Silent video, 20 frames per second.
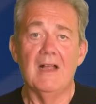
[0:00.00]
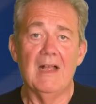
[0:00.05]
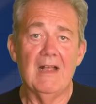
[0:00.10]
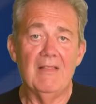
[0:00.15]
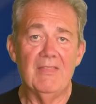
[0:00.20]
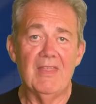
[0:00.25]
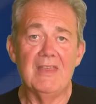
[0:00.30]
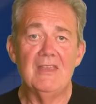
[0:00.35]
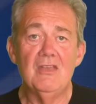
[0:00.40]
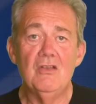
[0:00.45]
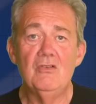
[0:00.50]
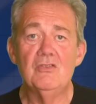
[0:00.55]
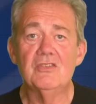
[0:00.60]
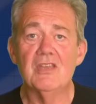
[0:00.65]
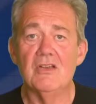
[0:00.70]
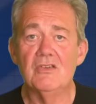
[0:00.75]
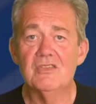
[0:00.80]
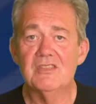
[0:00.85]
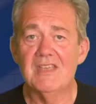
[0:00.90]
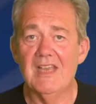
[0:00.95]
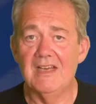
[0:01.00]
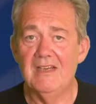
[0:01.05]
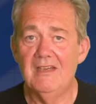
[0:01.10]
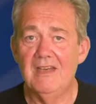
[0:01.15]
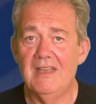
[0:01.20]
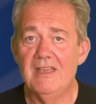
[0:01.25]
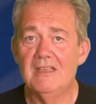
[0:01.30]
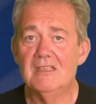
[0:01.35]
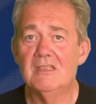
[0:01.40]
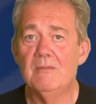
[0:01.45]
And they use those
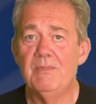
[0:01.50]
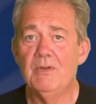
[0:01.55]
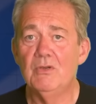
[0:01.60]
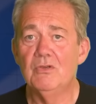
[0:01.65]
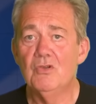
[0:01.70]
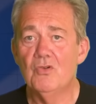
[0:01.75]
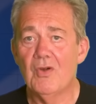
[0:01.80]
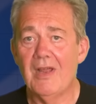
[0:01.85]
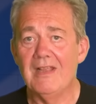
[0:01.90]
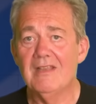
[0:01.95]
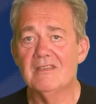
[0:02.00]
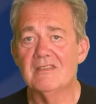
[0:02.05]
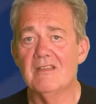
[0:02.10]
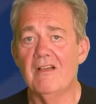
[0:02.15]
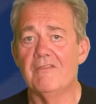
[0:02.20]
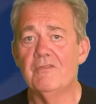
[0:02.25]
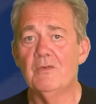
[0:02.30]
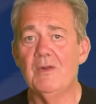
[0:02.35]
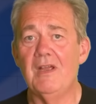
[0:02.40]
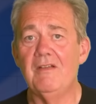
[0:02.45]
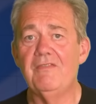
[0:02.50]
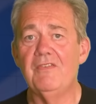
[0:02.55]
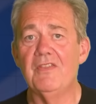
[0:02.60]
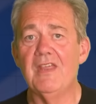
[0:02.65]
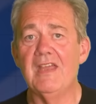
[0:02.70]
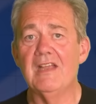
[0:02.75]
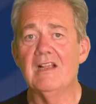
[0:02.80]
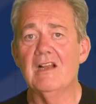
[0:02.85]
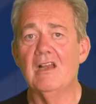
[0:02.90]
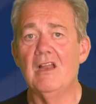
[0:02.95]
techniques to build great software for
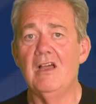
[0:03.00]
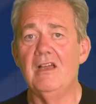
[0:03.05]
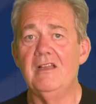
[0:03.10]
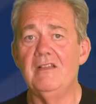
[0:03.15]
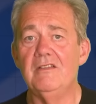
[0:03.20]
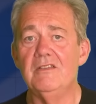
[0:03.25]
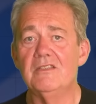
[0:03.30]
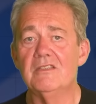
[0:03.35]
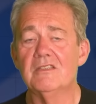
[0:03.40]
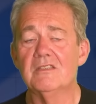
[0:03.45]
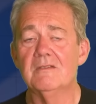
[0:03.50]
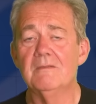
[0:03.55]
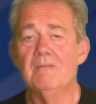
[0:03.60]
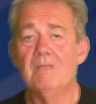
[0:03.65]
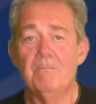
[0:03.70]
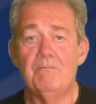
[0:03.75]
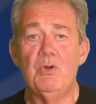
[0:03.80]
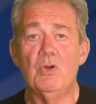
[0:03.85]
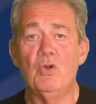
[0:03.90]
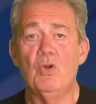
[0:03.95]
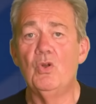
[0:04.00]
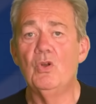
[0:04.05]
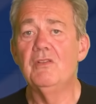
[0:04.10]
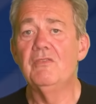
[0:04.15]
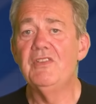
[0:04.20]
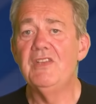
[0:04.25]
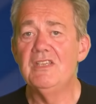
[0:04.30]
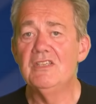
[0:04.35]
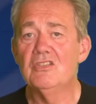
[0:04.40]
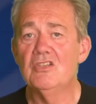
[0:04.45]
their clients. But all
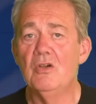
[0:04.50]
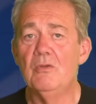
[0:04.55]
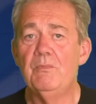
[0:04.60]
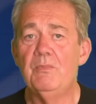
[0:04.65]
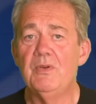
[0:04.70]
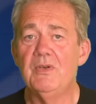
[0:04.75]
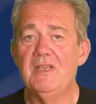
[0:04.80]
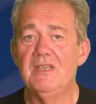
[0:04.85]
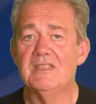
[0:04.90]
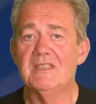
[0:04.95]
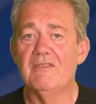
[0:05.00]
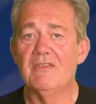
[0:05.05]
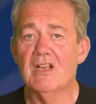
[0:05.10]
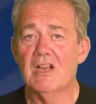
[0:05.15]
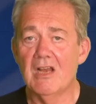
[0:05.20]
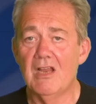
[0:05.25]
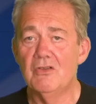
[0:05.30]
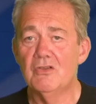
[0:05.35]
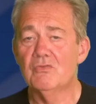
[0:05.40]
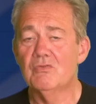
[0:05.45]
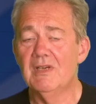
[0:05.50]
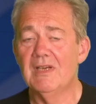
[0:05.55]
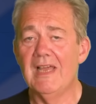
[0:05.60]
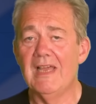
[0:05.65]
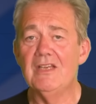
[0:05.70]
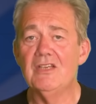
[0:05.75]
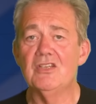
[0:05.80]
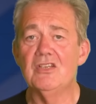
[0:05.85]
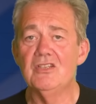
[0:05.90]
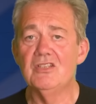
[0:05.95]
of these companies have a close
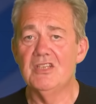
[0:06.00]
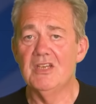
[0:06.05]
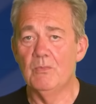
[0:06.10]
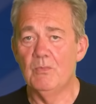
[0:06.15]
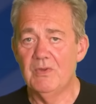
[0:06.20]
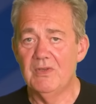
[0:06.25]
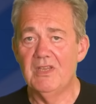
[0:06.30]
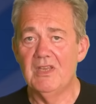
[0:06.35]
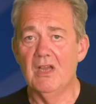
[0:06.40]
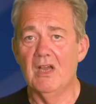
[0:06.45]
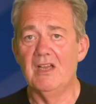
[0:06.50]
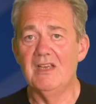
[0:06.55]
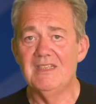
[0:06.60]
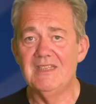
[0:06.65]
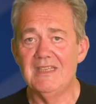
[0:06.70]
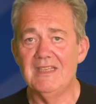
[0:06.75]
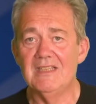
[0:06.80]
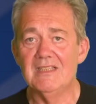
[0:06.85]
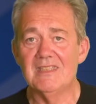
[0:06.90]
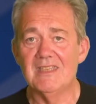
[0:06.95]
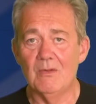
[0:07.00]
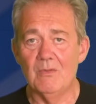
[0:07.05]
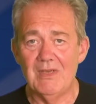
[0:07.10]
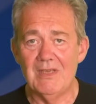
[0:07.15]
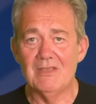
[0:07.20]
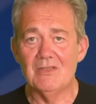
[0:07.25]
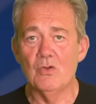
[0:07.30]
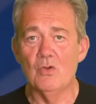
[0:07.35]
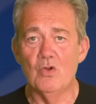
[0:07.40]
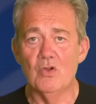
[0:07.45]
relationship with the ideas that
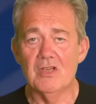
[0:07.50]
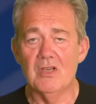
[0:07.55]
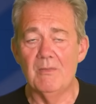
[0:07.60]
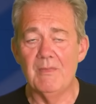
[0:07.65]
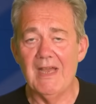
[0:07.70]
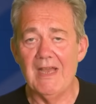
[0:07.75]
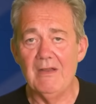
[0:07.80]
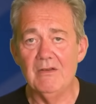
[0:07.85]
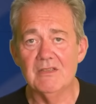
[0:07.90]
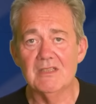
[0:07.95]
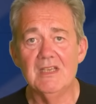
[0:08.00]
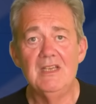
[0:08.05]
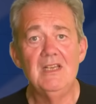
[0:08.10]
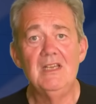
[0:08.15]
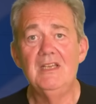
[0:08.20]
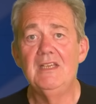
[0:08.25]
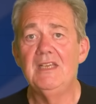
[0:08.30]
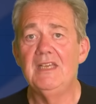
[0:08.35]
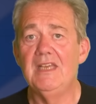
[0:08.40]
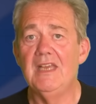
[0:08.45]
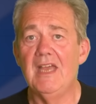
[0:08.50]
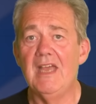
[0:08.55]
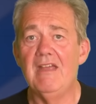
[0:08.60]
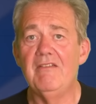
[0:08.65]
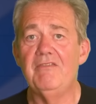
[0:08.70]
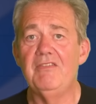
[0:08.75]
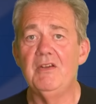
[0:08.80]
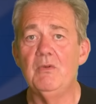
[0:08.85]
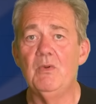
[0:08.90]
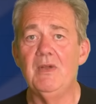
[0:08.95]
we talk about here
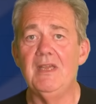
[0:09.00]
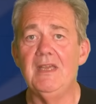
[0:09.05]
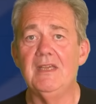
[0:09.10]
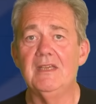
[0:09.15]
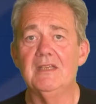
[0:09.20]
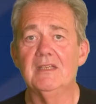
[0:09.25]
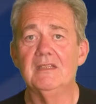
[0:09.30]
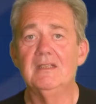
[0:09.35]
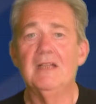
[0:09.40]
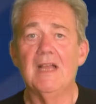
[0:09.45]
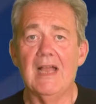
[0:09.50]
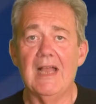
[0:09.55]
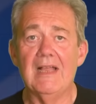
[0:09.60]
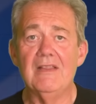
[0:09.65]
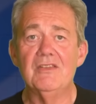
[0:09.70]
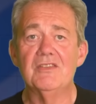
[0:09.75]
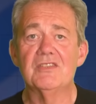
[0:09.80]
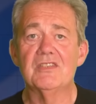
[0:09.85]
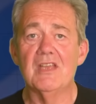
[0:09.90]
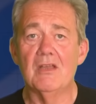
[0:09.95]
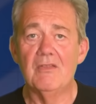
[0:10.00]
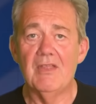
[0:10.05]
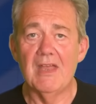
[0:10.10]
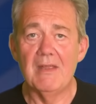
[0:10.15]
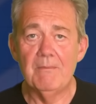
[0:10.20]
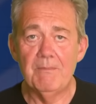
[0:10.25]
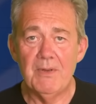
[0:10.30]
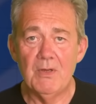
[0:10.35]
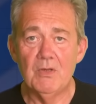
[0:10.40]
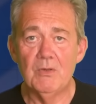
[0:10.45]
every week. And so
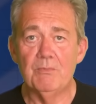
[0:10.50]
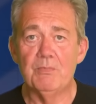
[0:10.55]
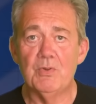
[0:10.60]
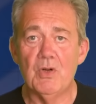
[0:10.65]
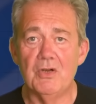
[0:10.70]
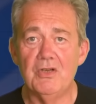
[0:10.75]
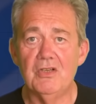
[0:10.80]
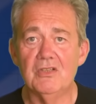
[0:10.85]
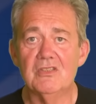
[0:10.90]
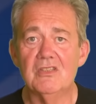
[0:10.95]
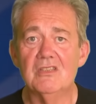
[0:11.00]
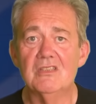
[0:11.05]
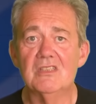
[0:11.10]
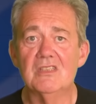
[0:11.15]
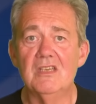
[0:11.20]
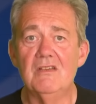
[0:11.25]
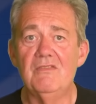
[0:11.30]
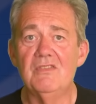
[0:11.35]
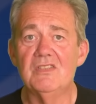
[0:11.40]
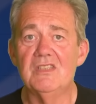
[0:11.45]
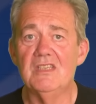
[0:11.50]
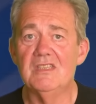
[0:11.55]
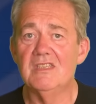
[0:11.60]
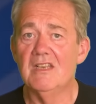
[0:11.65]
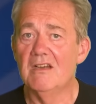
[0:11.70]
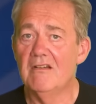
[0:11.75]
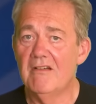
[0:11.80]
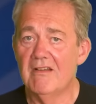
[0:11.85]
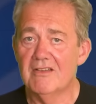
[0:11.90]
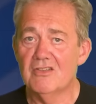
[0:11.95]
they build products and services
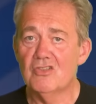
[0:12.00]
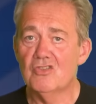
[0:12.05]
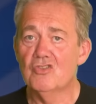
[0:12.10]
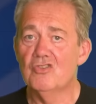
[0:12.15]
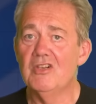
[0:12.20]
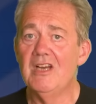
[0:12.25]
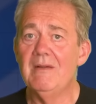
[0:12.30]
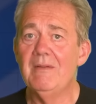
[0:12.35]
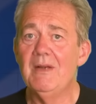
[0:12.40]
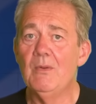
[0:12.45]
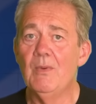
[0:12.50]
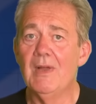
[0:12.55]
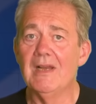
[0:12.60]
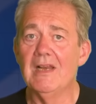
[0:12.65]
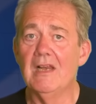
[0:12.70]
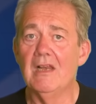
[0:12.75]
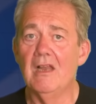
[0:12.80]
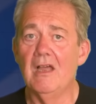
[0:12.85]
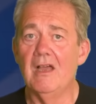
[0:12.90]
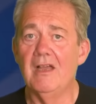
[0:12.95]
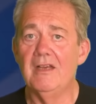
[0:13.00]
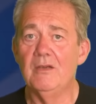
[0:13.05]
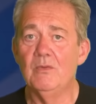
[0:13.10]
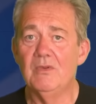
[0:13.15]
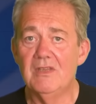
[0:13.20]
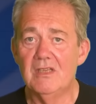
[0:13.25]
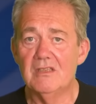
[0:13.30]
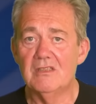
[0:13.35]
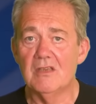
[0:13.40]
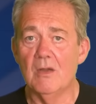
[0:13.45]
that are extremely well aligned
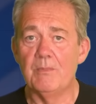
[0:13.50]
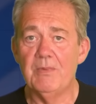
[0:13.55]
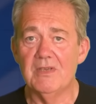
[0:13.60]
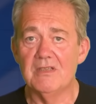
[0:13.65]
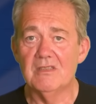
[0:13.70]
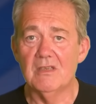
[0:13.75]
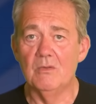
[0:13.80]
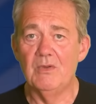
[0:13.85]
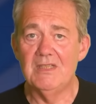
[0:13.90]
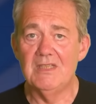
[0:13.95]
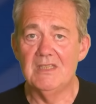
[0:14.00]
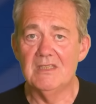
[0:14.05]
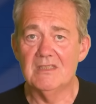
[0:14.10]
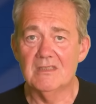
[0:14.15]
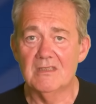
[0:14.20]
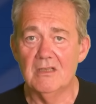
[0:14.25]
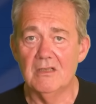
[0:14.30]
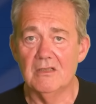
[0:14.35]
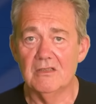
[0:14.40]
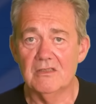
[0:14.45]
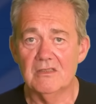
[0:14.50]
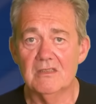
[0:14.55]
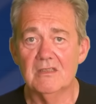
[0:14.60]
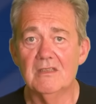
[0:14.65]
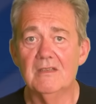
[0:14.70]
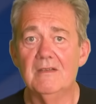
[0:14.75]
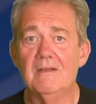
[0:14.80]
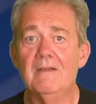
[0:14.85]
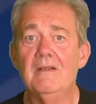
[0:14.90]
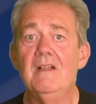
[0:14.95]
with the topics that we discuss.
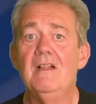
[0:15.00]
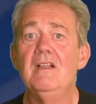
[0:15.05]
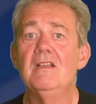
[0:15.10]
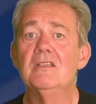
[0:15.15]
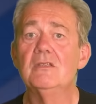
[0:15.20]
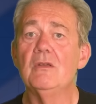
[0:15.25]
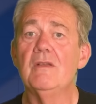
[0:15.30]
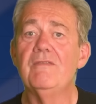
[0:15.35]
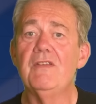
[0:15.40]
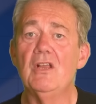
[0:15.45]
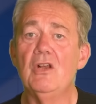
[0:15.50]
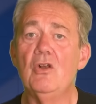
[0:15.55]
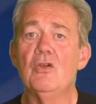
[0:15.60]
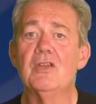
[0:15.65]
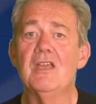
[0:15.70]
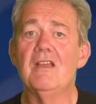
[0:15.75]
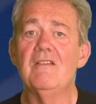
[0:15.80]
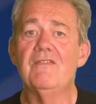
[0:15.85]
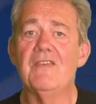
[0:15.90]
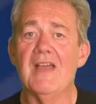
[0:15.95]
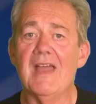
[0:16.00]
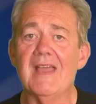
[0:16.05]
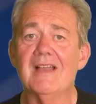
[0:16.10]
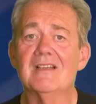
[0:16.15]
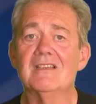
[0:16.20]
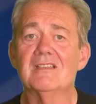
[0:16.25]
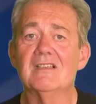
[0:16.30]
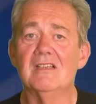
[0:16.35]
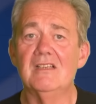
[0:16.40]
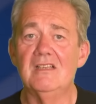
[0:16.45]
So if you're looking for
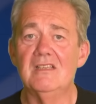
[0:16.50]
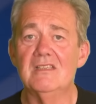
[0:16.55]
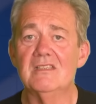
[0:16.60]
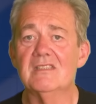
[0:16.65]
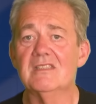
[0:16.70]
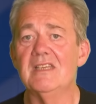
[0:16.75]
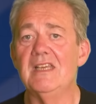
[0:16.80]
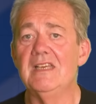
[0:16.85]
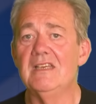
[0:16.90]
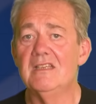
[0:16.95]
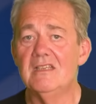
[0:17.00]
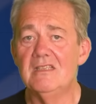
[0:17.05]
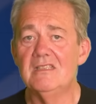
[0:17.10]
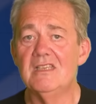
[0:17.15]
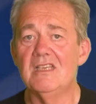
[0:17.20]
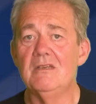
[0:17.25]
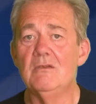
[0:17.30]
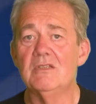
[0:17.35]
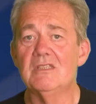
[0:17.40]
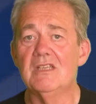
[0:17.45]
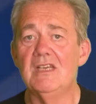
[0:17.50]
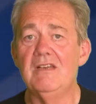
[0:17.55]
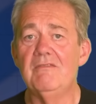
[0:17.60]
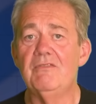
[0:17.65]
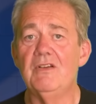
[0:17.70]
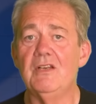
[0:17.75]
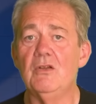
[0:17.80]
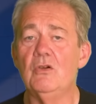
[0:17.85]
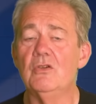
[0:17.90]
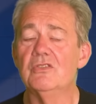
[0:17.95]
excellence in continuous
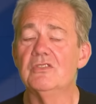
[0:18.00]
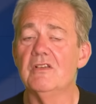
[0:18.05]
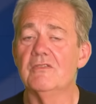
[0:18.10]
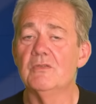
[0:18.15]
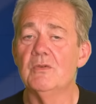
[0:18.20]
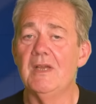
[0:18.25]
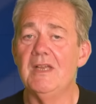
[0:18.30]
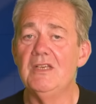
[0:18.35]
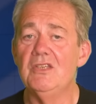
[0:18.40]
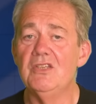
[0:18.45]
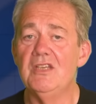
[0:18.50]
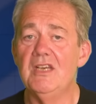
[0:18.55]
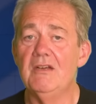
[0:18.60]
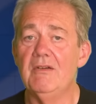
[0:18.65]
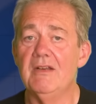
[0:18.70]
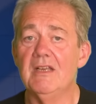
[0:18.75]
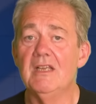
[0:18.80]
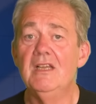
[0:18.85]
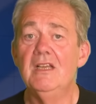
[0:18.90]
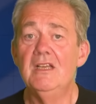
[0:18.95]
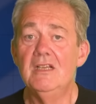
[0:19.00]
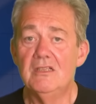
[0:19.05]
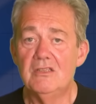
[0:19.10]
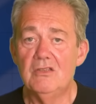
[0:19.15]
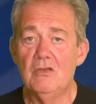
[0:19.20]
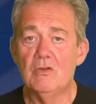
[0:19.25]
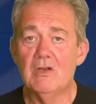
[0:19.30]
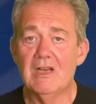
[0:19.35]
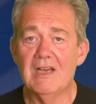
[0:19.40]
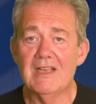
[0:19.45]
delivery or software engineering,
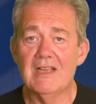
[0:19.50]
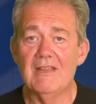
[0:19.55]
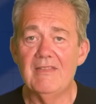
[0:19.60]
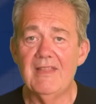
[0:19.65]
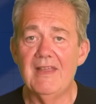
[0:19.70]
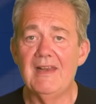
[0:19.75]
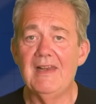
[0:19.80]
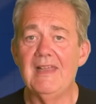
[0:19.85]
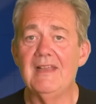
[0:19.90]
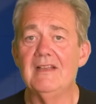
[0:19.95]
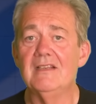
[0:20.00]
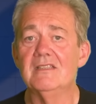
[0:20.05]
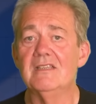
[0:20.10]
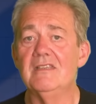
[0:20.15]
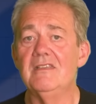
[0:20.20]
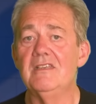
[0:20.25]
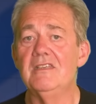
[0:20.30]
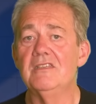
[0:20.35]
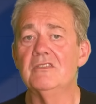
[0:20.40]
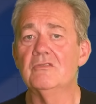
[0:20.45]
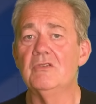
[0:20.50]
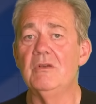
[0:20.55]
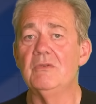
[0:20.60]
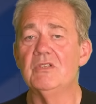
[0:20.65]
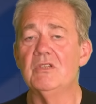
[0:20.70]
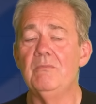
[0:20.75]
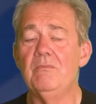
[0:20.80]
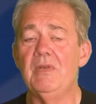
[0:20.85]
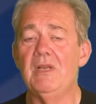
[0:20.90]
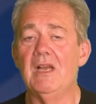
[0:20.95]
do click on their links in the
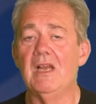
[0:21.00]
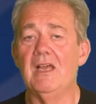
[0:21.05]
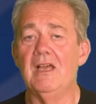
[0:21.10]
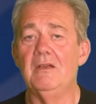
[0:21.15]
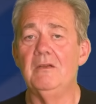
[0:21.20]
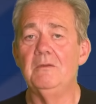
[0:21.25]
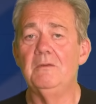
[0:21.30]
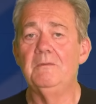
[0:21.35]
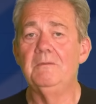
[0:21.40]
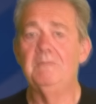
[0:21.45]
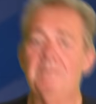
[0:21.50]
description below.